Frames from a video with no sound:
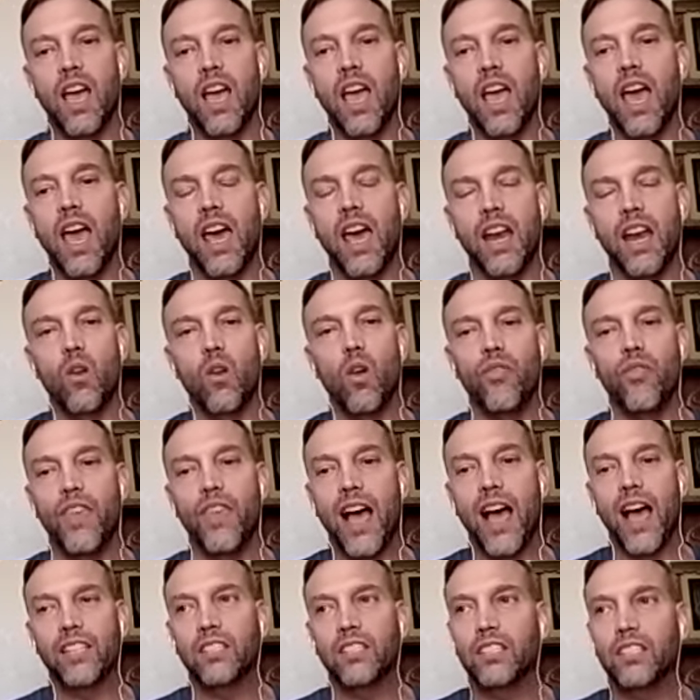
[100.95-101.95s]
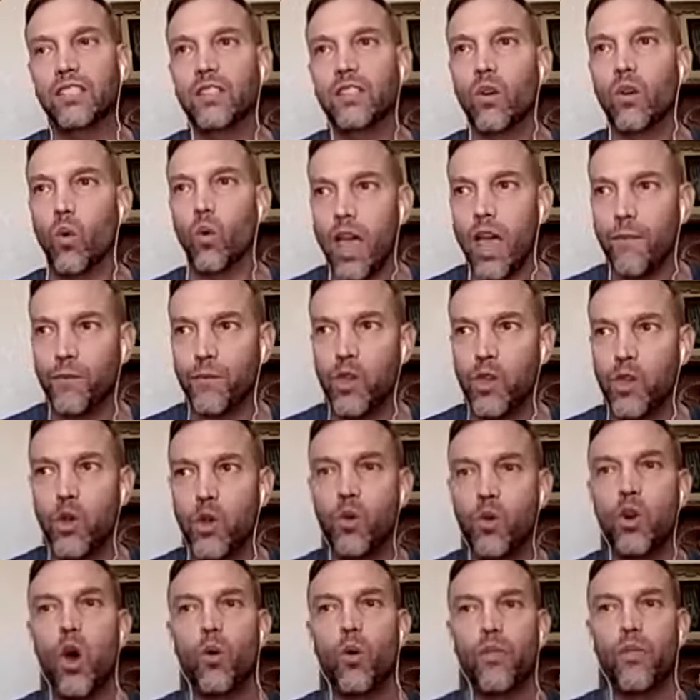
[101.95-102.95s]
And that's if
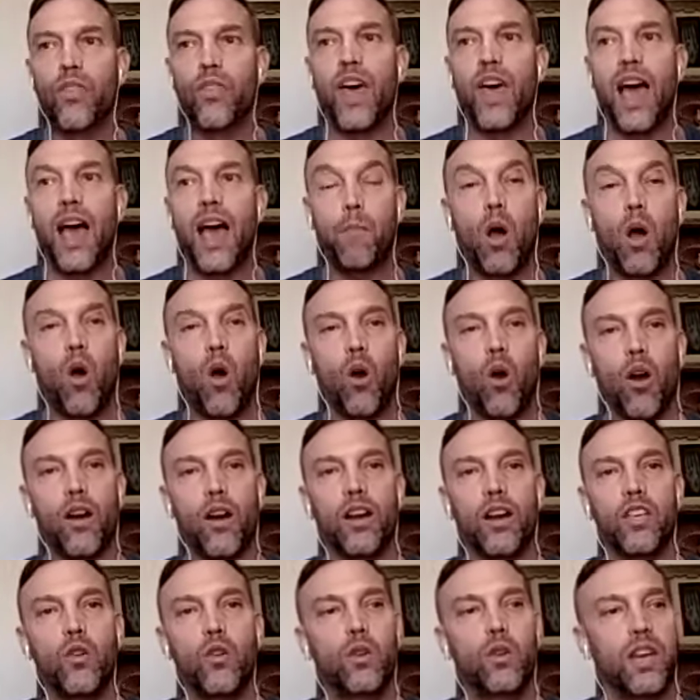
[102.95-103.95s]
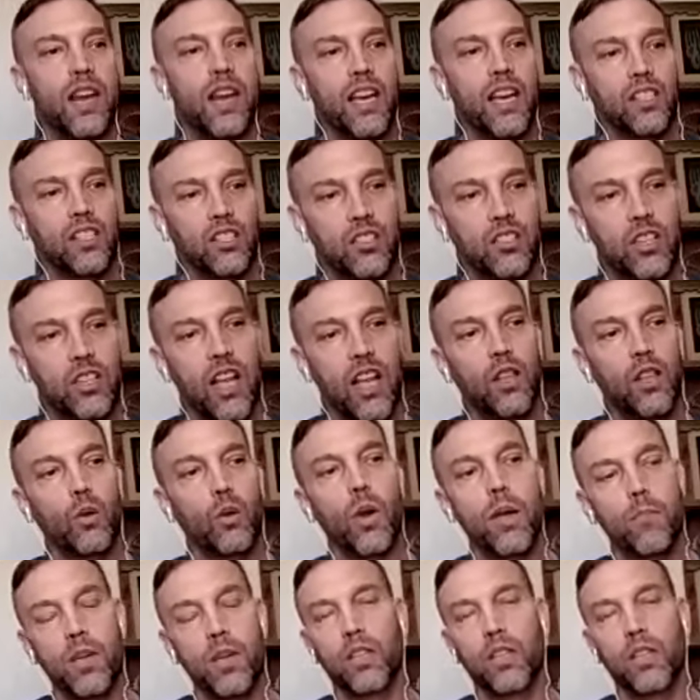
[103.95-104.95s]
you know that part, you can
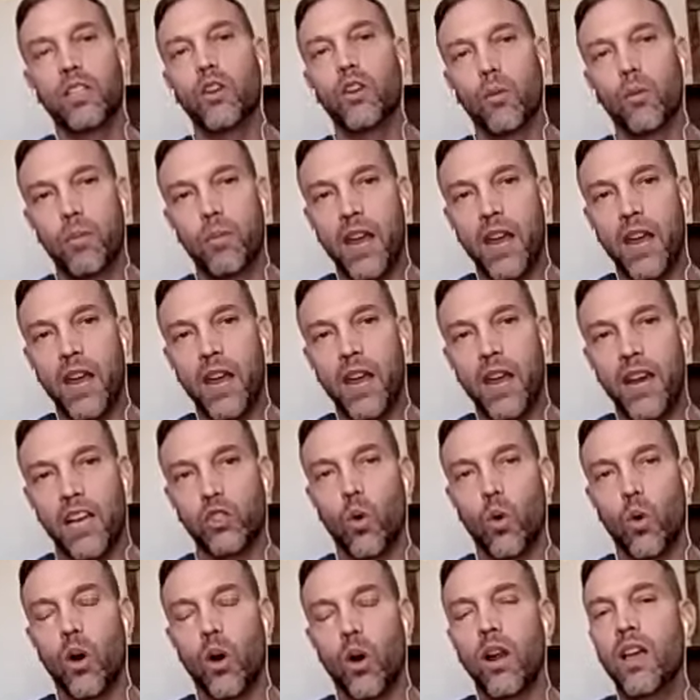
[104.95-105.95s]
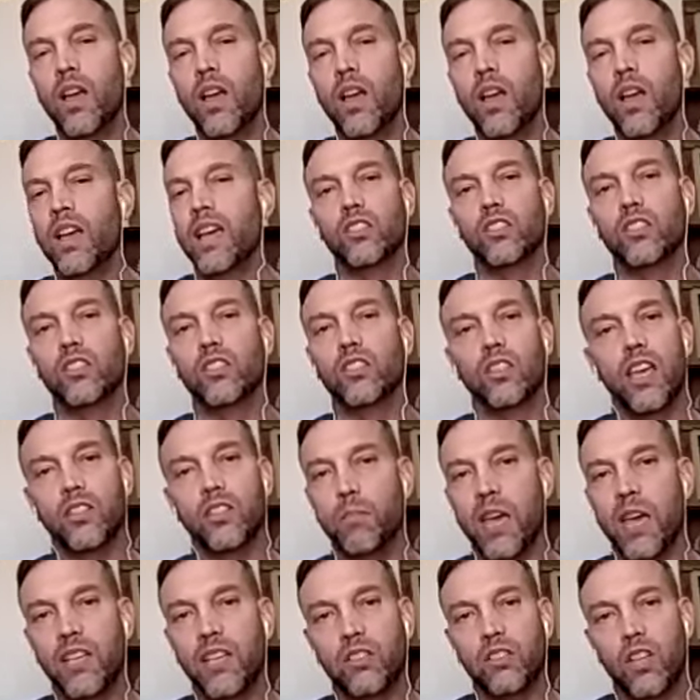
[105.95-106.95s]
accelerate building your paydex score. It's
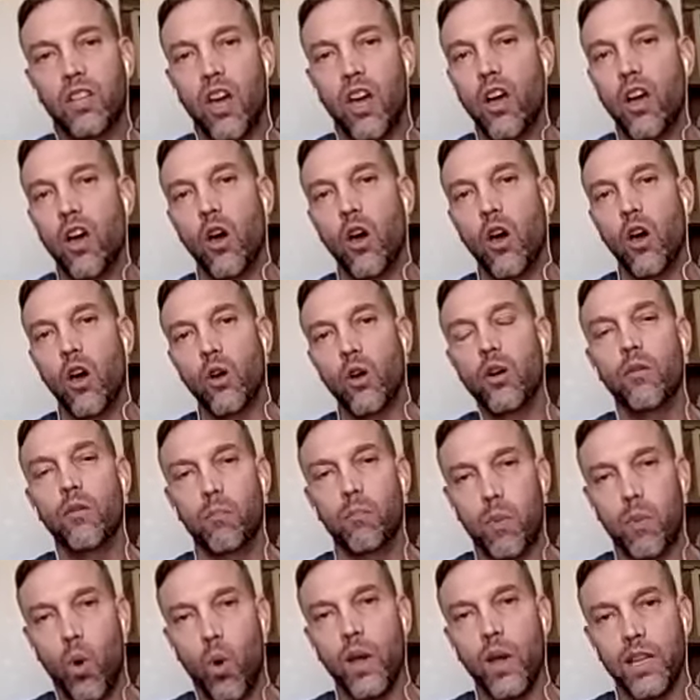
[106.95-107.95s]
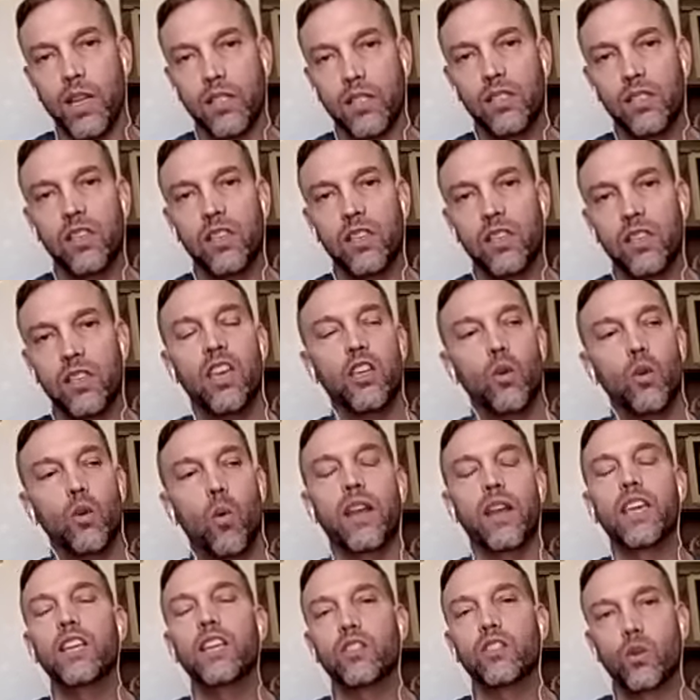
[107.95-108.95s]
it's based on 100 points.
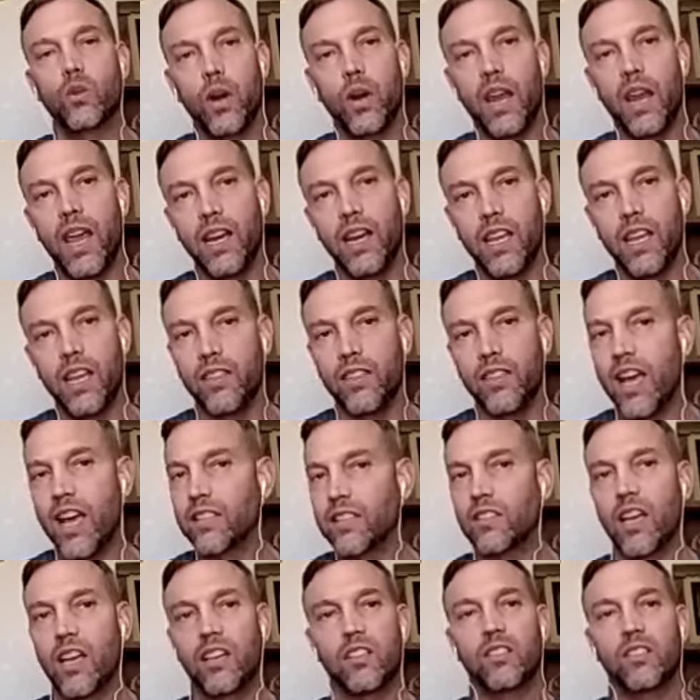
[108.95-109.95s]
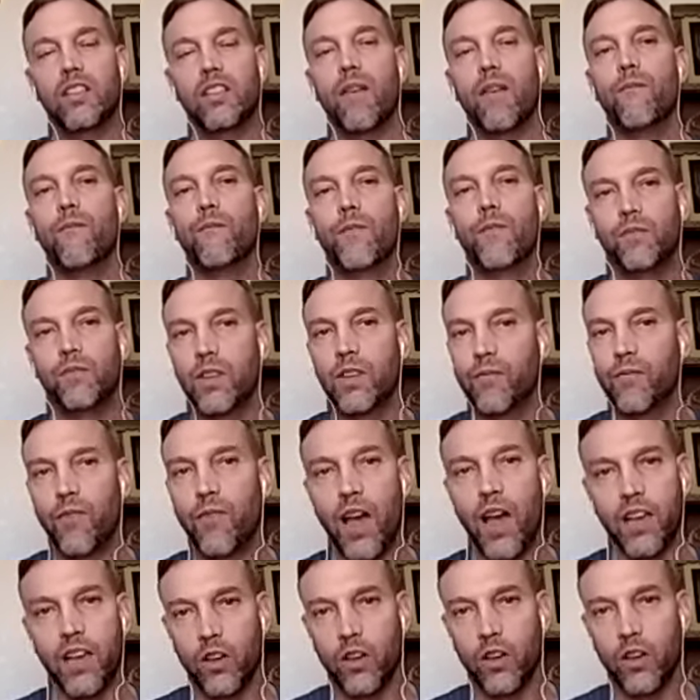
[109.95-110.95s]
You want to get to an 80. That's like a
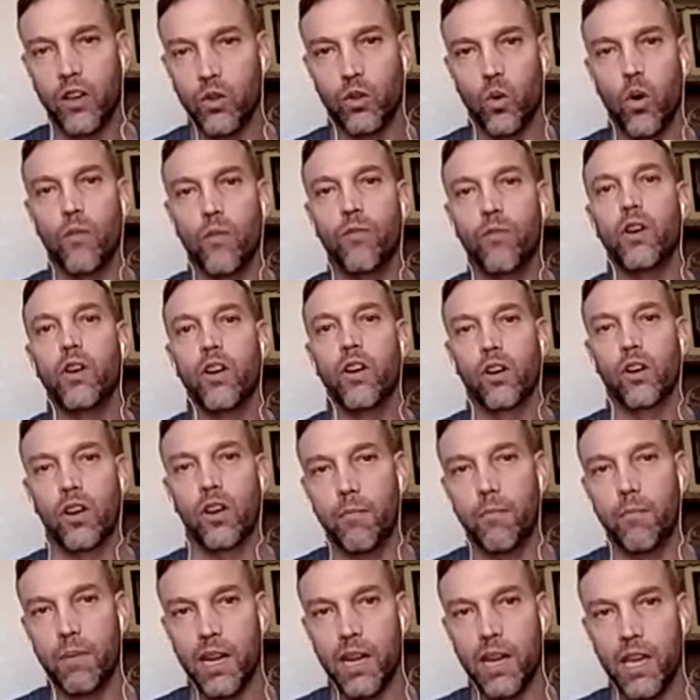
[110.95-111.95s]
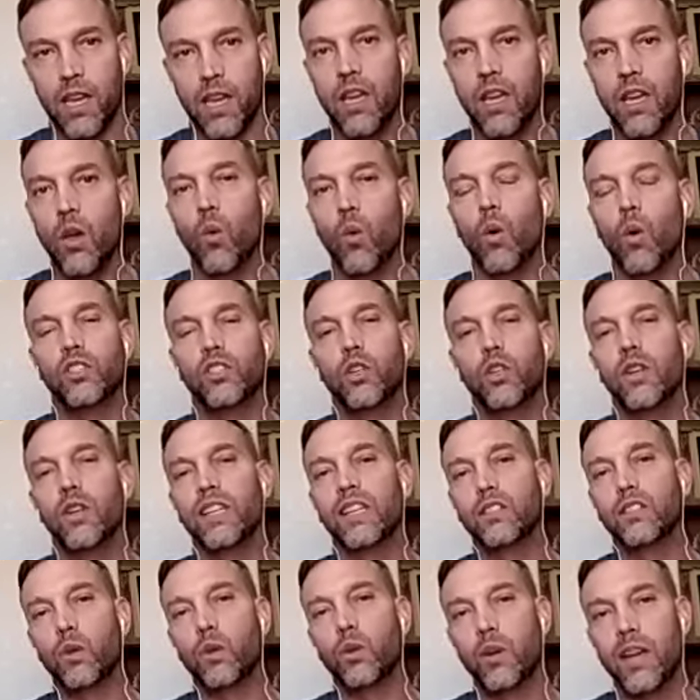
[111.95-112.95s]
750 FICO score for your company.
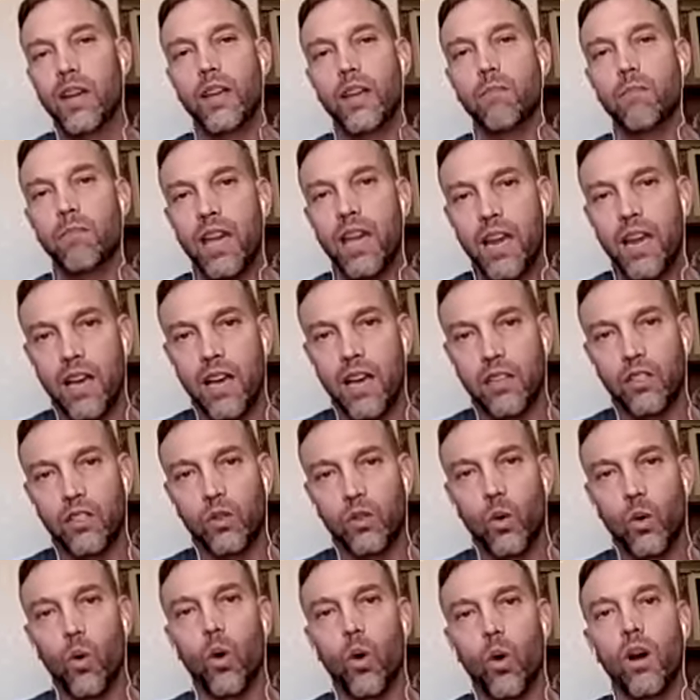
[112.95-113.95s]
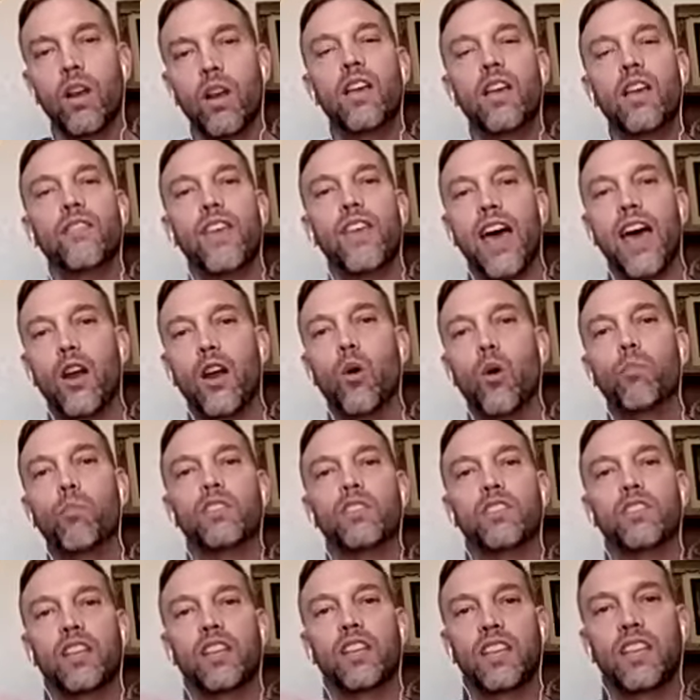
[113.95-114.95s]
Once you get to an 80 paydex score, that
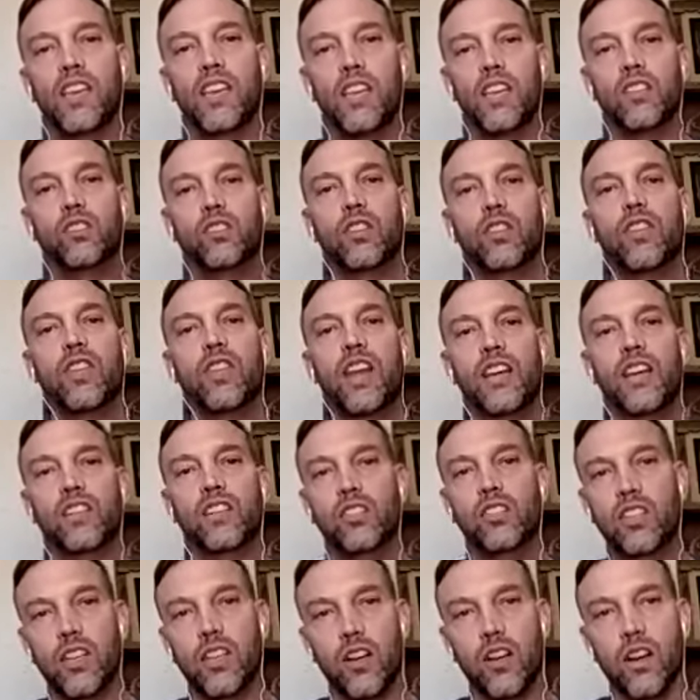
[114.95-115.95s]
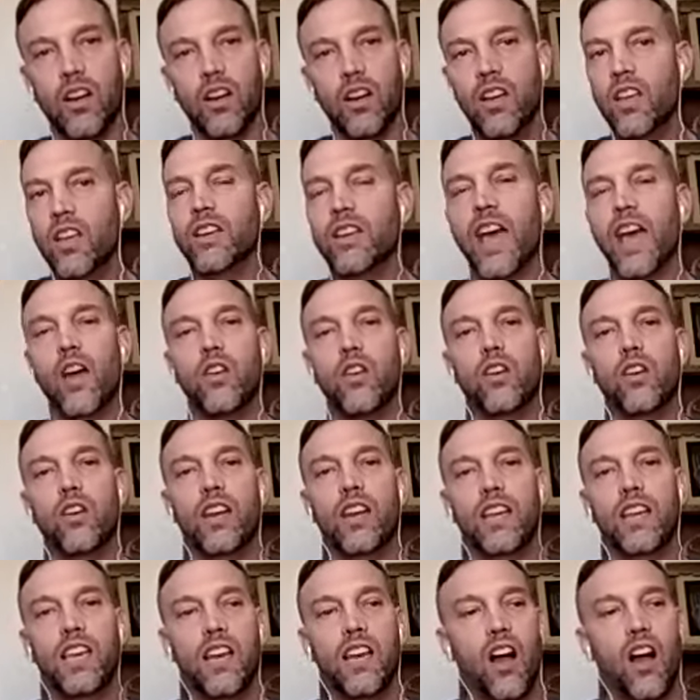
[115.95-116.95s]
opens the keys to the next tier. Now
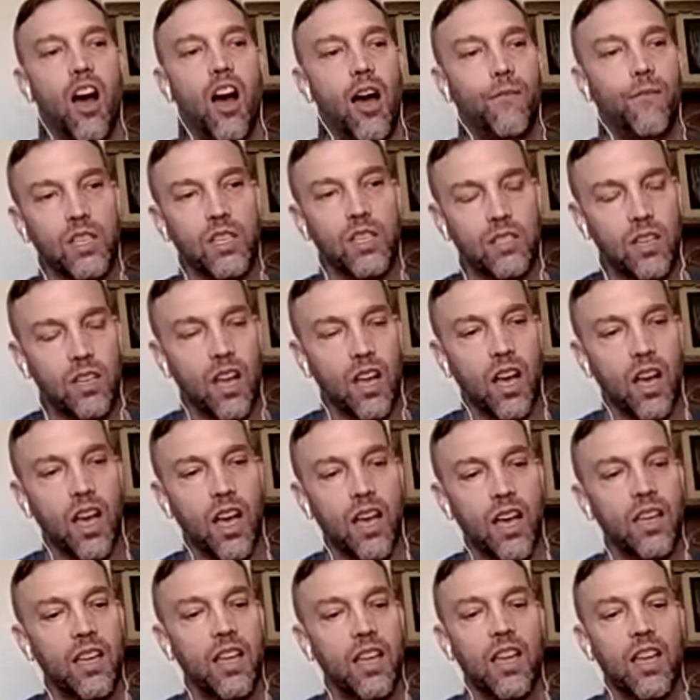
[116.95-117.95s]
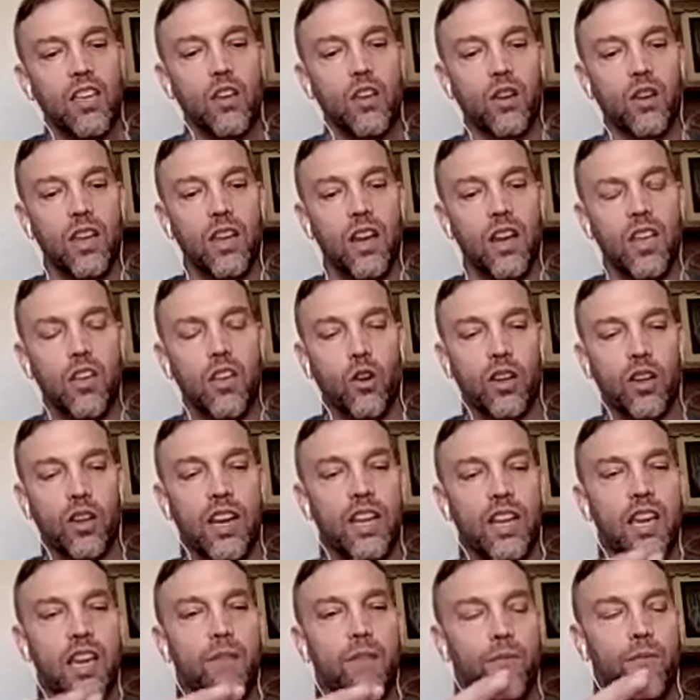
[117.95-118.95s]
you're going to get office. Uh, you're going
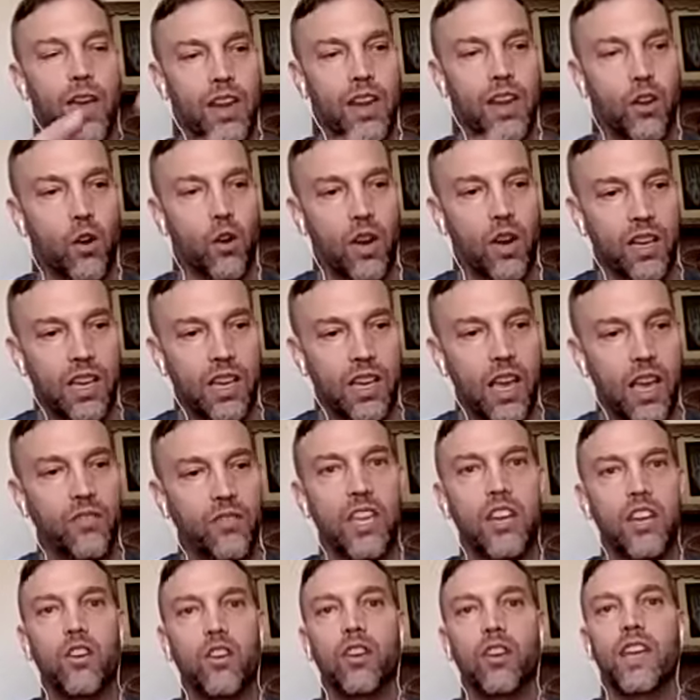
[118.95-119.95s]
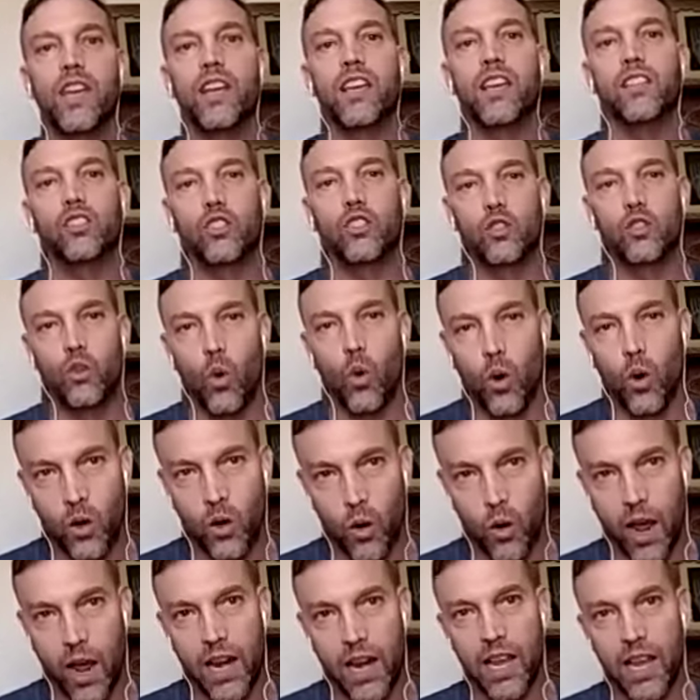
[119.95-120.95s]
you're going to get vendor account. Then you're going to get
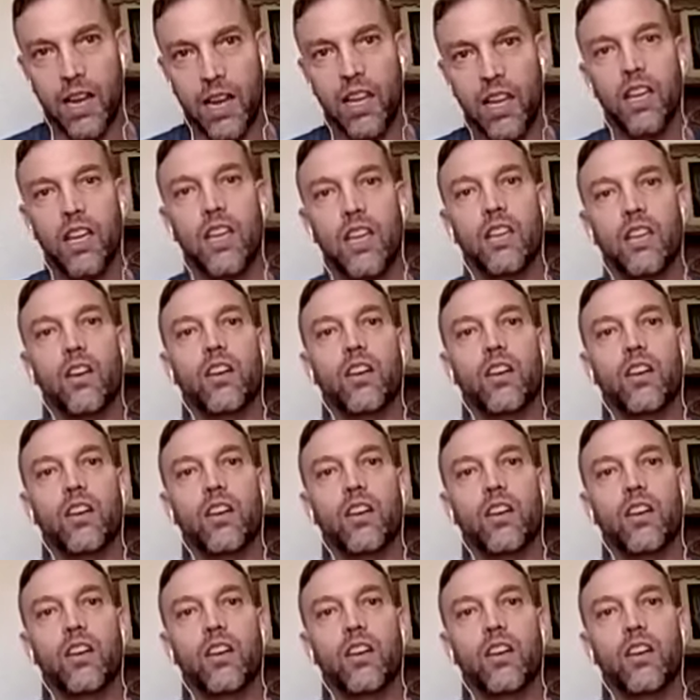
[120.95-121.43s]
store credit.